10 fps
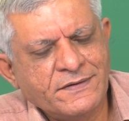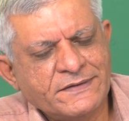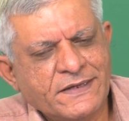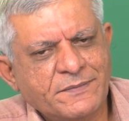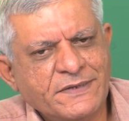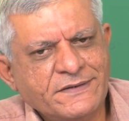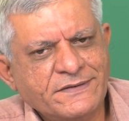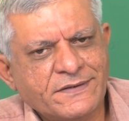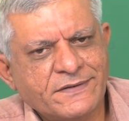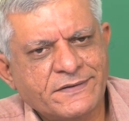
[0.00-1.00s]
that
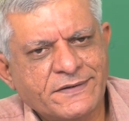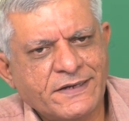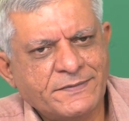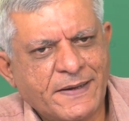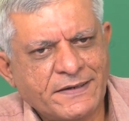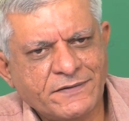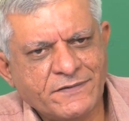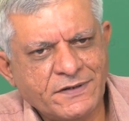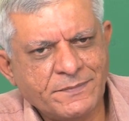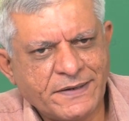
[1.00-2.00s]
means there is pattern
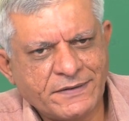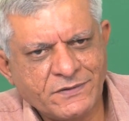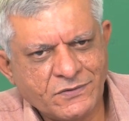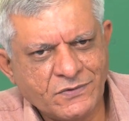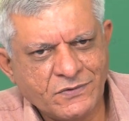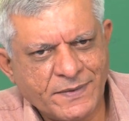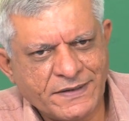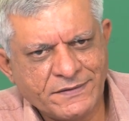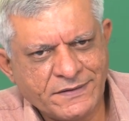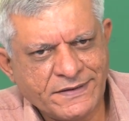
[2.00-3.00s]
1, pattern 2,
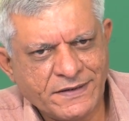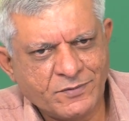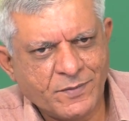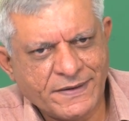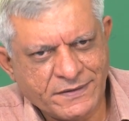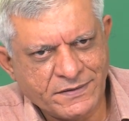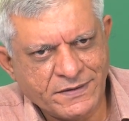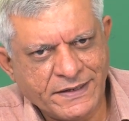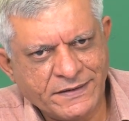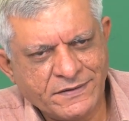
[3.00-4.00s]
pattern 3 up to pattern
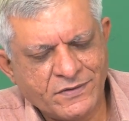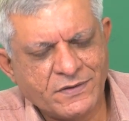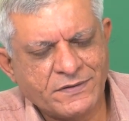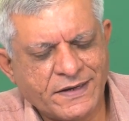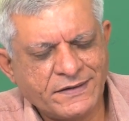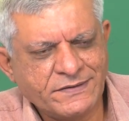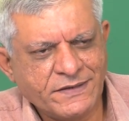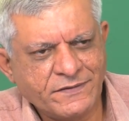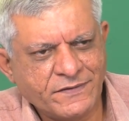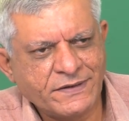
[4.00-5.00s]
n, or
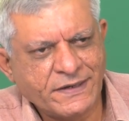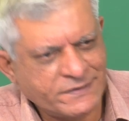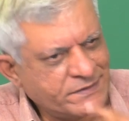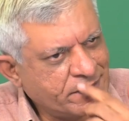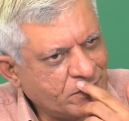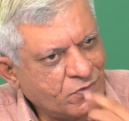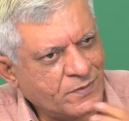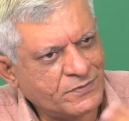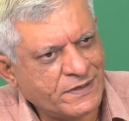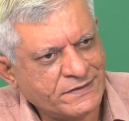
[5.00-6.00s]
antecedent 1, antecedent 2
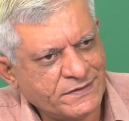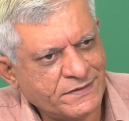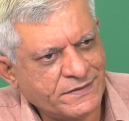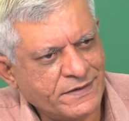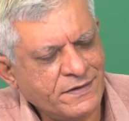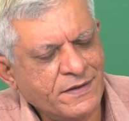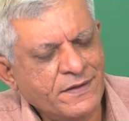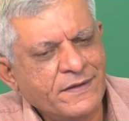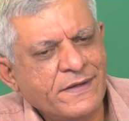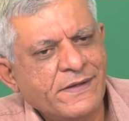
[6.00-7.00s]
up to antecedent n.
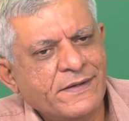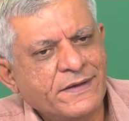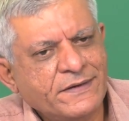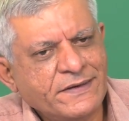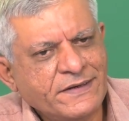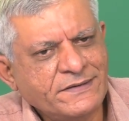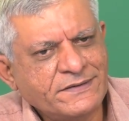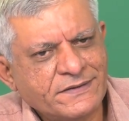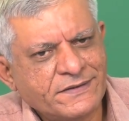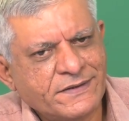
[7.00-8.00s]
It
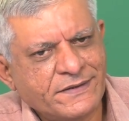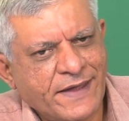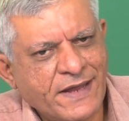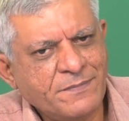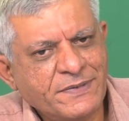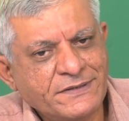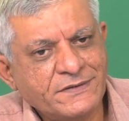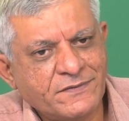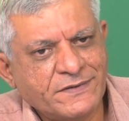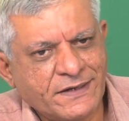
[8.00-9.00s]
needs n
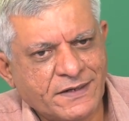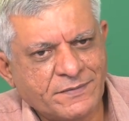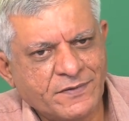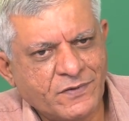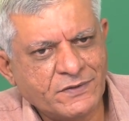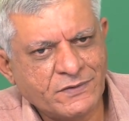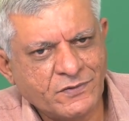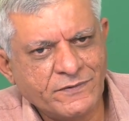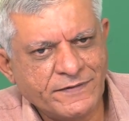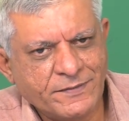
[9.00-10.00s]
pieces of data before the
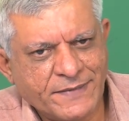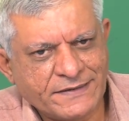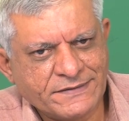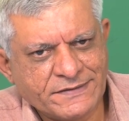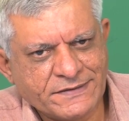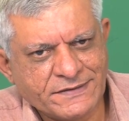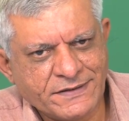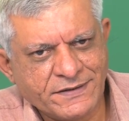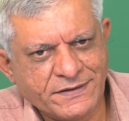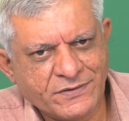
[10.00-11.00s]
rule will match
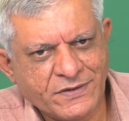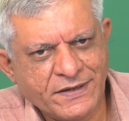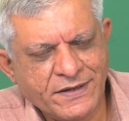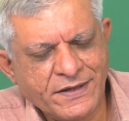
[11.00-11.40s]
essentially. Okay.